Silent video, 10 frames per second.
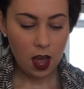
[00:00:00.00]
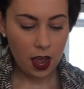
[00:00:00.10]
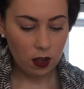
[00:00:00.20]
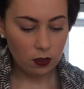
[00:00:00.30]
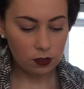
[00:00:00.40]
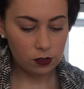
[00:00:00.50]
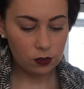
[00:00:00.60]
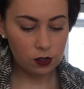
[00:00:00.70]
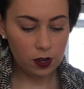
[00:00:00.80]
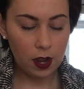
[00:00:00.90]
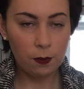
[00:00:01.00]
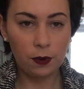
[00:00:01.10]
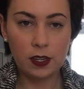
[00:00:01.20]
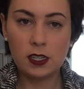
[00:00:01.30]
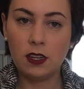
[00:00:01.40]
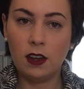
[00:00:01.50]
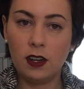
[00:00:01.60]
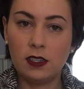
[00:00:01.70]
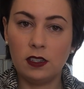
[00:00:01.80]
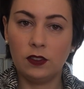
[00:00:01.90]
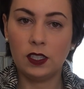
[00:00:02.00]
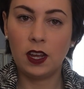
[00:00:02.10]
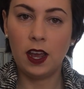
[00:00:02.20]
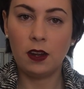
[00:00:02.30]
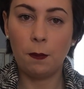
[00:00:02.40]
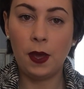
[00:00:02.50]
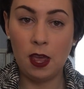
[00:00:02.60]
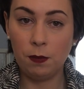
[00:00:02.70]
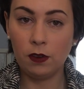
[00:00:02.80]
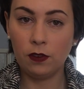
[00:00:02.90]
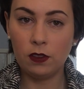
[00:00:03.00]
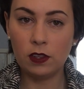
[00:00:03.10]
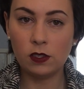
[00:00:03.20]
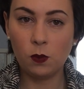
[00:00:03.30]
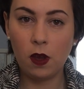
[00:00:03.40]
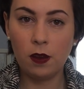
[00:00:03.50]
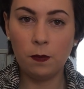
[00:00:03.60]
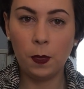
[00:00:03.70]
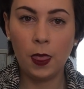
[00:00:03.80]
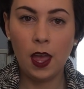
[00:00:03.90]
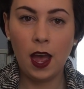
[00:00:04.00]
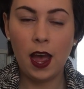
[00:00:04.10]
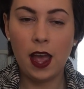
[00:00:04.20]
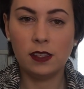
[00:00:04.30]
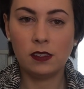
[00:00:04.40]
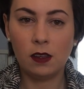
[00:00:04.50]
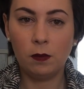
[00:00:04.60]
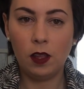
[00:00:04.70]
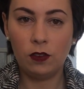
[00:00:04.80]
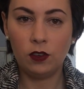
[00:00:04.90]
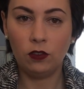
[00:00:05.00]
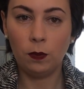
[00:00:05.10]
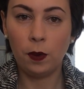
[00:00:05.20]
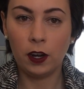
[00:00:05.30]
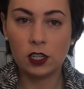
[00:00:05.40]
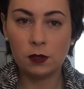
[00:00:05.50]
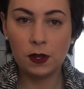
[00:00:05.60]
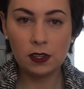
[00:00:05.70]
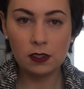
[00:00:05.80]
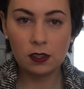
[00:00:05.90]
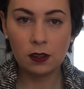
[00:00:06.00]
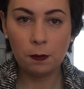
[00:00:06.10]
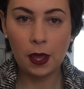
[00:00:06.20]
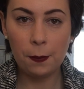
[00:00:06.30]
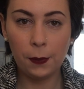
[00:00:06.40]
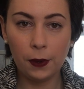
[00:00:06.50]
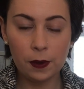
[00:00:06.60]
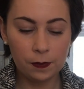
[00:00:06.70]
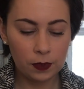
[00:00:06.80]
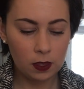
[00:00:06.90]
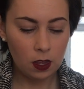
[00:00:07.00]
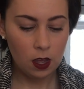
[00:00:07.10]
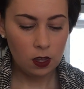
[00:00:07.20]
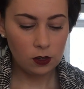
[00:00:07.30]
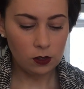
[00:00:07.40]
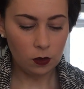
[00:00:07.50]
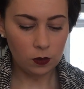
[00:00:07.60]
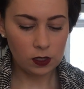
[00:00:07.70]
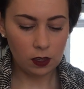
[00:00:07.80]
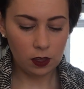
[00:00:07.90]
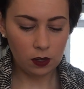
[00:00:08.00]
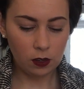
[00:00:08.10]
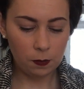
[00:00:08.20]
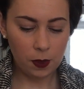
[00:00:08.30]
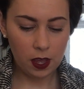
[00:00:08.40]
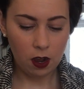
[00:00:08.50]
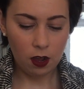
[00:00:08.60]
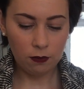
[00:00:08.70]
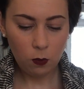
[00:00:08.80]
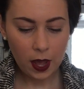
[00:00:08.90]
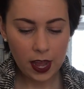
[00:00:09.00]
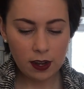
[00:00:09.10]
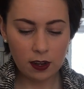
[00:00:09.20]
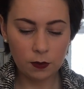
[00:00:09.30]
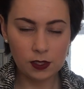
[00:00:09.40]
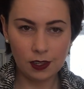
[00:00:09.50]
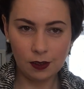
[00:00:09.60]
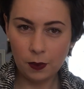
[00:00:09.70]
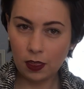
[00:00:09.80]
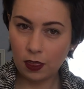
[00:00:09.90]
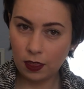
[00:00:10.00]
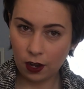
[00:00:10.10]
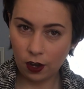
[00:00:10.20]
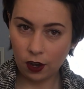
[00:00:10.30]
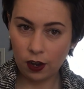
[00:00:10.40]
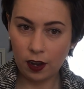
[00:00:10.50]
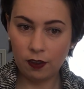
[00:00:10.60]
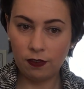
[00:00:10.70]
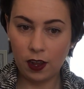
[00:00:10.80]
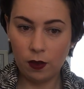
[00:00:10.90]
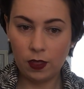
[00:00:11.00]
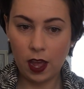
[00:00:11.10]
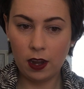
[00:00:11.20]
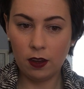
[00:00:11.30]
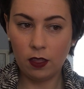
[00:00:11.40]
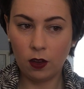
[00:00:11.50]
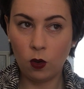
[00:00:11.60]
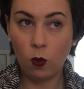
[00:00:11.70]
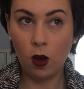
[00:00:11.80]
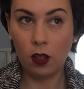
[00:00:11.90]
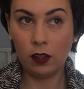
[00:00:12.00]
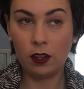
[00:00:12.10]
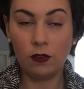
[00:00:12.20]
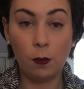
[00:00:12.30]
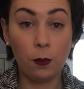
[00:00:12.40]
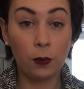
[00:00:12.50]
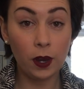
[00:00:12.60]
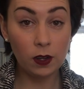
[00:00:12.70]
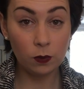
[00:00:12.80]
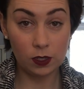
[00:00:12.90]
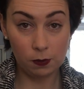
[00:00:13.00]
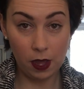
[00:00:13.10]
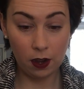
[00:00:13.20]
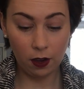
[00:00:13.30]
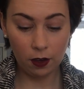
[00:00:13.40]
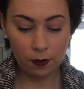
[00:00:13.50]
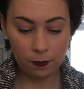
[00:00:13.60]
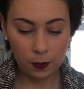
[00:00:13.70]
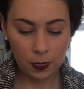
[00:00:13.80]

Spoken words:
I also tried printing on a different kind of paper for this one. I had some leftover parchment paper, so it was a little bit off-white and it was a little bit thicker, and I found that the quality of the print was better.